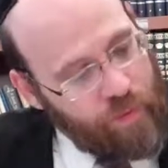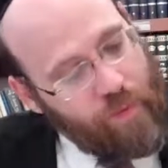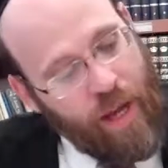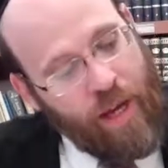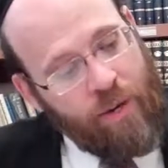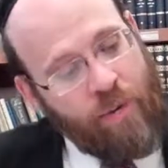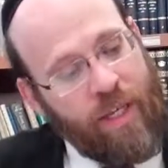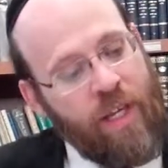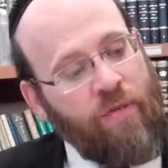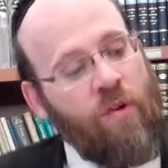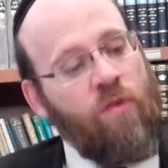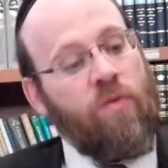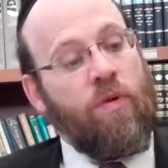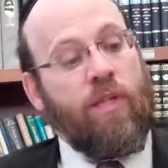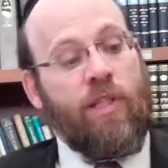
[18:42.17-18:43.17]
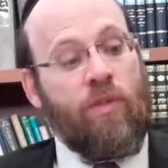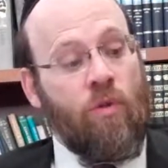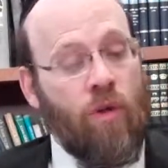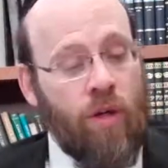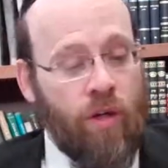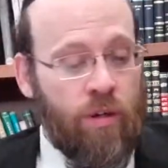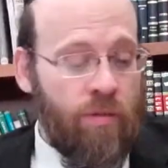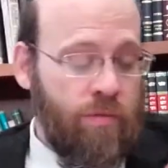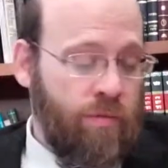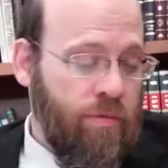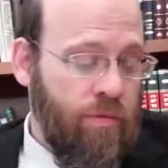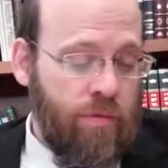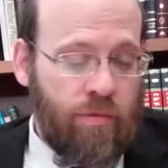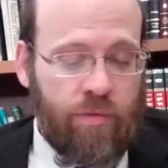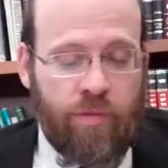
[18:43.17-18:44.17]
he would give over his daughter,
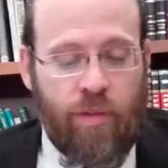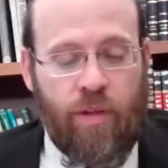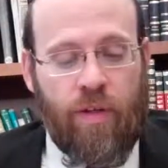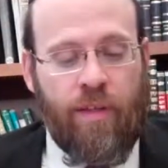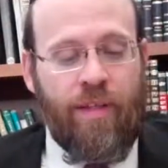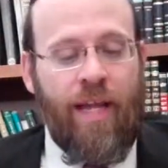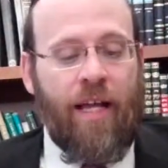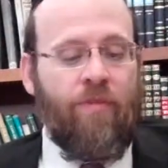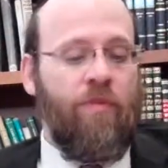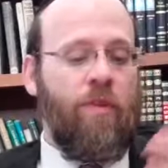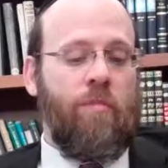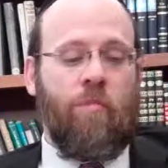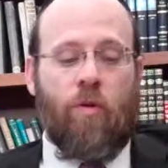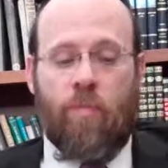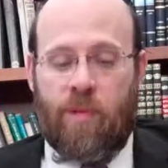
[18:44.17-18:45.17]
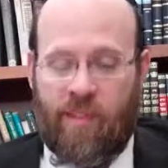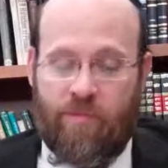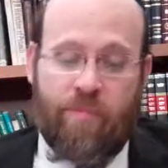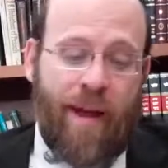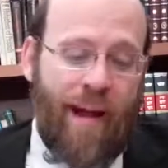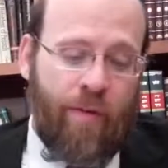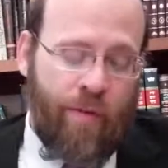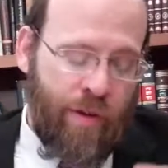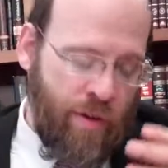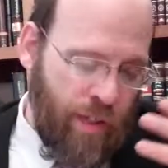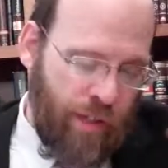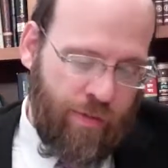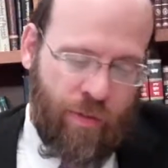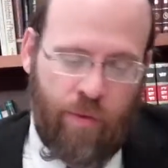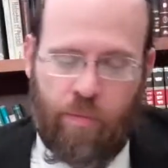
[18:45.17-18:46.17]
not for the purpose of marriage,
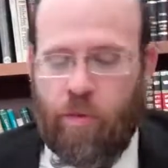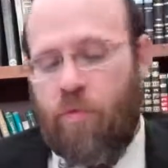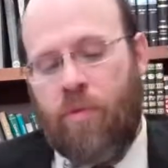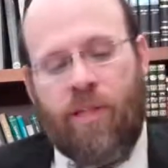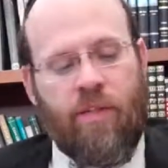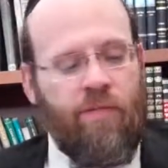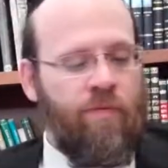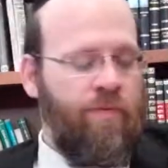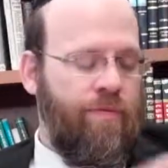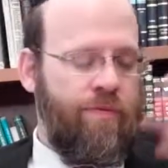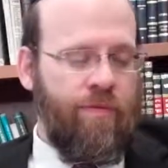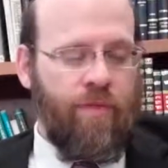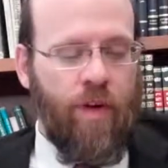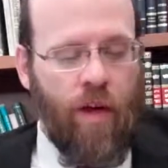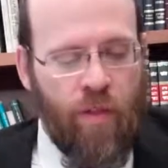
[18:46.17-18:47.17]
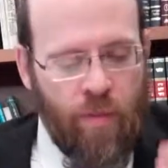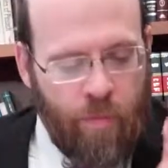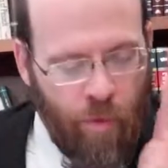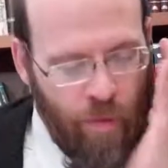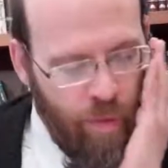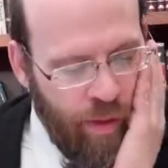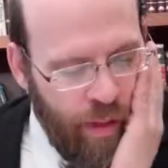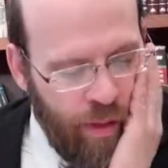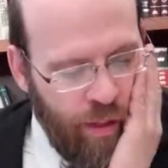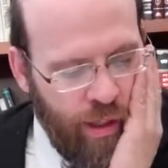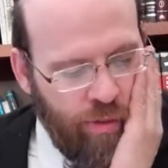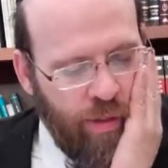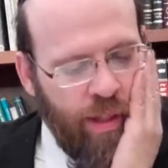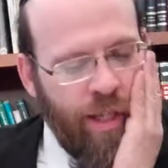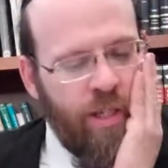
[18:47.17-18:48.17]
just for the purpose of other purposes,
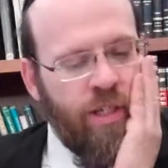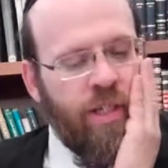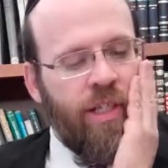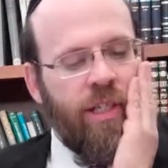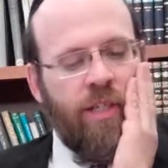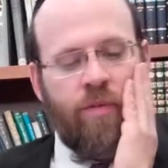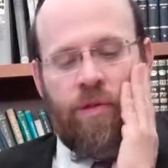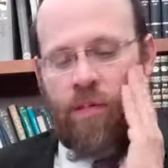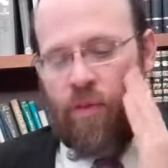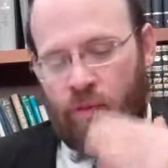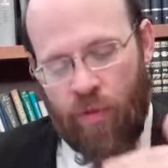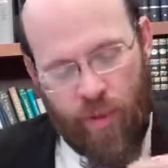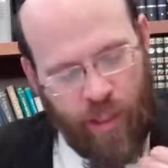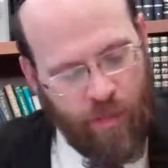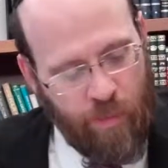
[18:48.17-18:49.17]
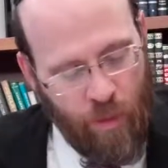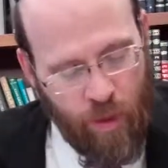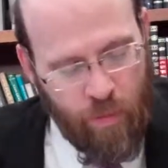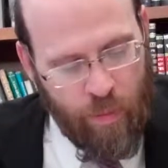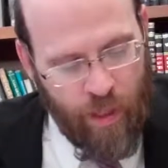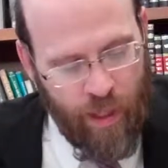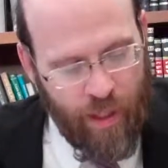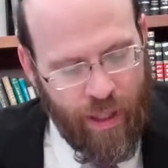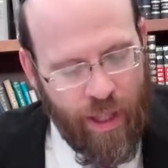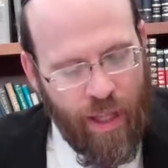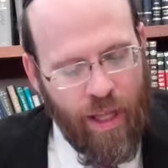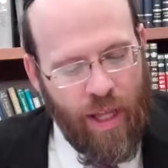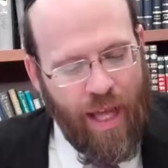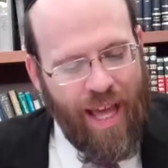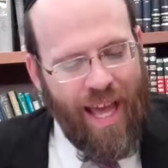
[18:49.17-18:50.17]
just relations and so on and so forth. It's prohibited.
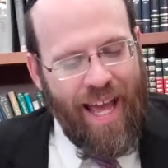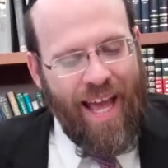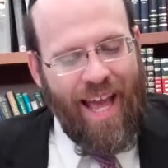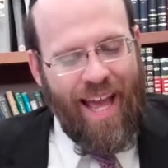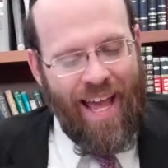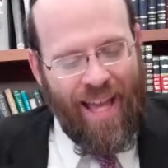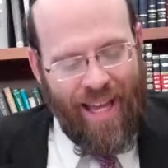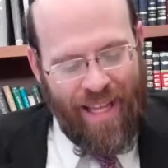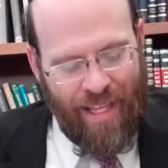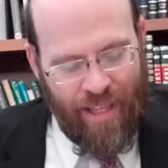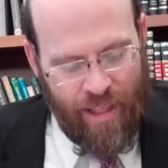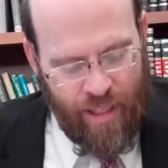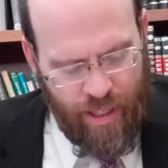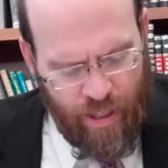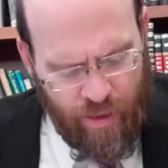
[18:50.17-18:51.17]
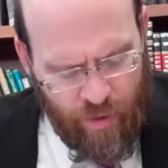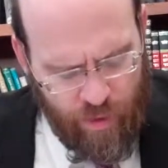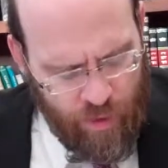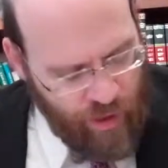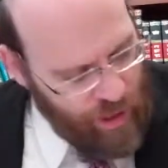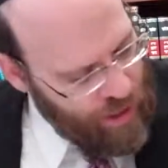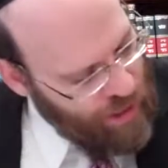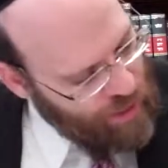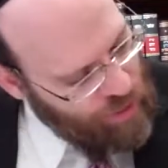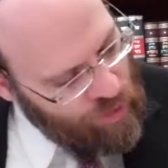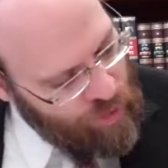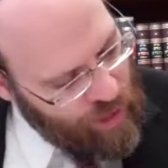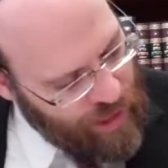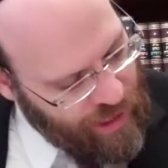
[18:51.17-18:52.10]
And the Cheskuni